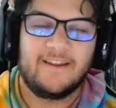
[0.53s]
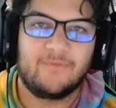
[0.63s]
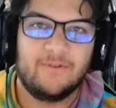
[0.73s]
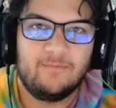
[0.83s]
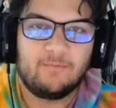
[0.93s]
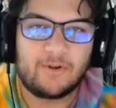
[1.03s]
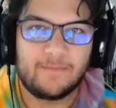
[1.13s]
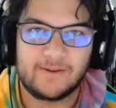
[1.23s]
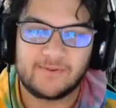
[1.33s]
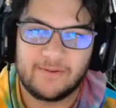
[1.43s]
Hey everyone, welcome
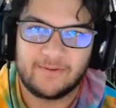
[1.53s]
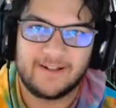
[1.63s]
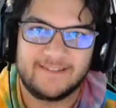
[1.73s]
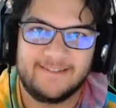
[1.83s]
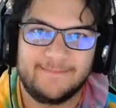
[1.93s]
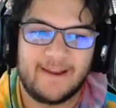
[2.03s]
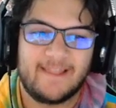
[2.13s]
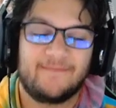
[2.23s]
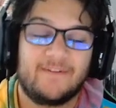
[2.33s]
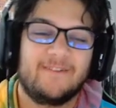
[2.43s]
back to another Godzilla Battle
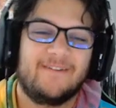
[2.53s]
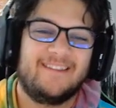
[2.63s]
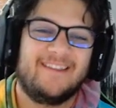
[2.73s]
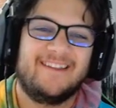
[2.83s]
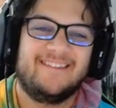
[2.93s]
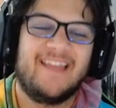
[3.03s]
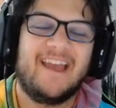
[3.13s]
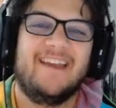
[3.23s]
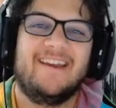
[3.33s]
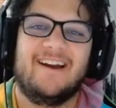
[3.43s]
Line video, and
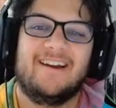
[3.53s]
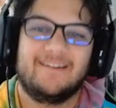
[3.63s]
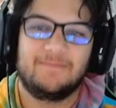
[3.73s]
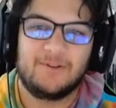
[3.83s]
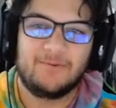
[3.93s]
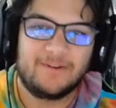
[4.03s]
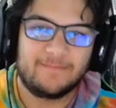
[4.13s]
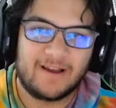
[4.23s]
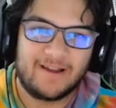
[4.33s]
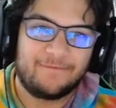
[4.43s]
today I am doing
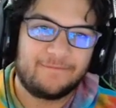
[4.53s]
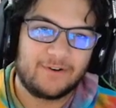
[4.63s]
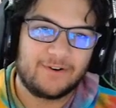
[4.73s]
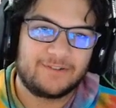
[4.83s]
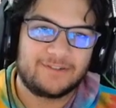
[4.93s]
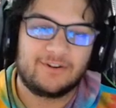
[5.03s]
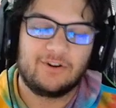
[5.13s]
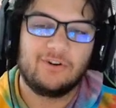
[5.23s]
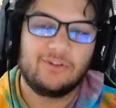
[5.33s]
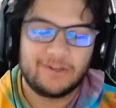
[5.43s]
my first
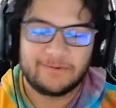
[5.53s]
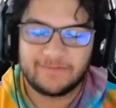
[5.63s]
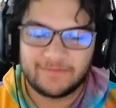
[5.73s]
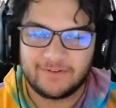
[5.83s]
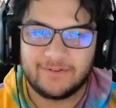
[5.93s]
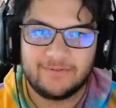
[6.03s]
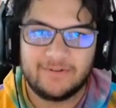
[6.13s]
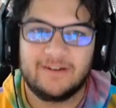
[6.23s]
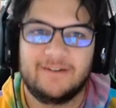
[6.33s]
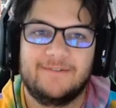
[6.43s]
early review
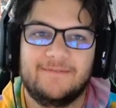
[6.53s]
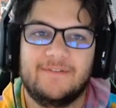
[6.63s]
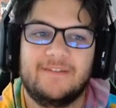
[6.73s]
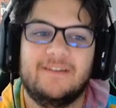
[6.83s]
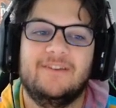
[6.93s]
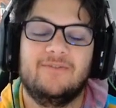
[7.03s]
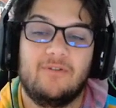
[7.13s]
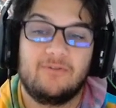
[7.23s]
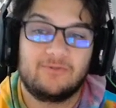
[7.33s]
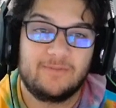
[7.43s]
of the new
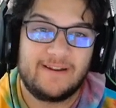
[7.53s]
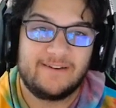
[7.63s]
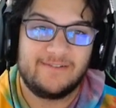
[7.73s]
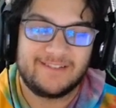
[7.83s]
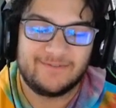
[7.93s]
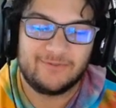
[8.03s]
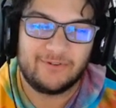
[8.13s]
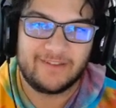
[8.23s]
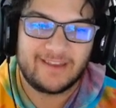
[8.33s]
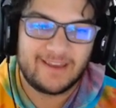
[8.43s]
Ultraman units that have
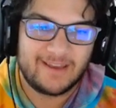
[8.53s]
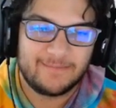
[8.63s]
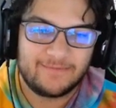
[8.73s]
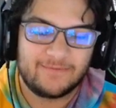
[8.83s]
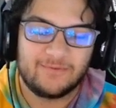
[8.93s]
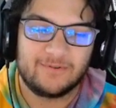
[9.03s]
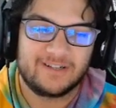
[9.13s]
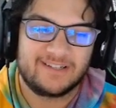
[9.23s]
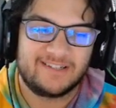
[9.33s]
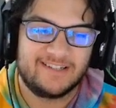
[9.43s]
joined the game
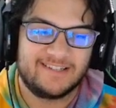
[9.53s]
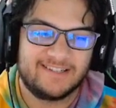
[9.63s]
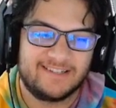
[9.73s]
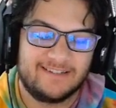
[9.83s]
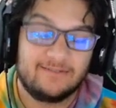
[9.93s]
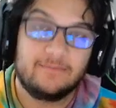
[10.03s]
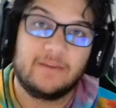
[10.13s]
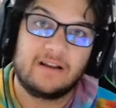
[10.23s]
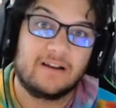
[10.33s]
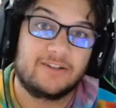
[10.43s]
for season, oh
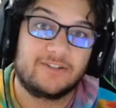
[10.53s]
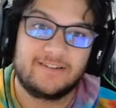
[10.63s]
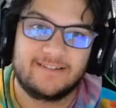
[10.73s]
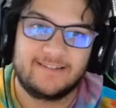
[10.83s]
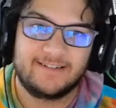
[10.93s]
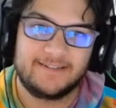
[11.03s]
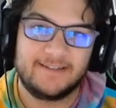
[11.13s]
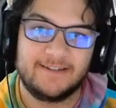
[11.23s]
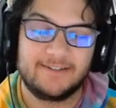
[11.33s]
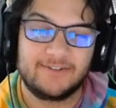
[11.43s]
my gosh, I think it's
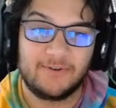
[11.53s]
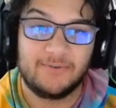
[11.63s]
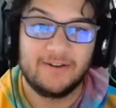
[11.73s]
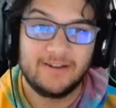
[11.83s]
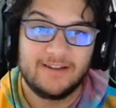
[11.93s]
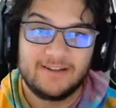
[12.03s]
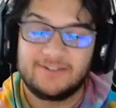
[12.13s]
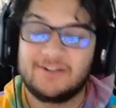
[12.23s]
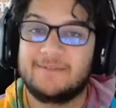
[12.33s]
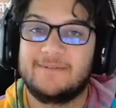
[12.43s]
16. So,
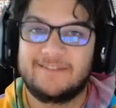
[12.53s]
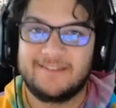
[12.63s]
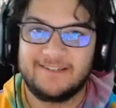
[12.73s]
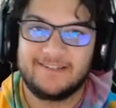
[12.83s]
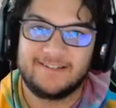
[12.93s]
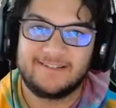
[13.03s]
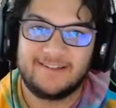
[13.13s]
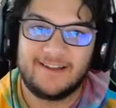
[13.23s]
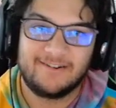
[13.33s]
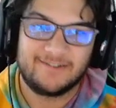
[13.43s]
talking about Zetton
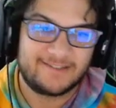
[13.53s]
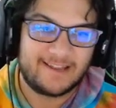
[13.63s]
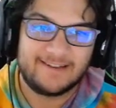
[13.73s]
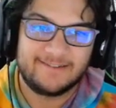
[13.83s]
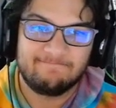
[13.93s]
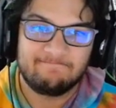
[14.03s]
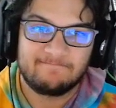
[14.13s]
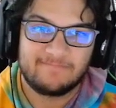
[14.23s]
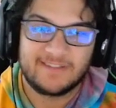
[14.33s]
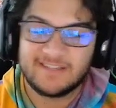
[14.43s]
today, or Zetton,
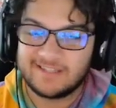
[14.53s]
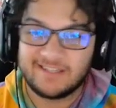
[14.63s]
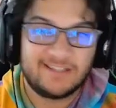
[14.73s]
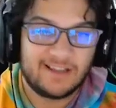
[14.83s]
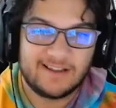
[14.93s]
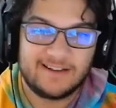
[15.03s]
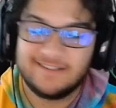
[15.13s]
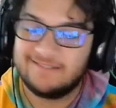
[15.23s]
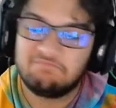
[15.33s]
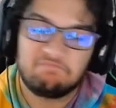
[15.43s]
Zetton.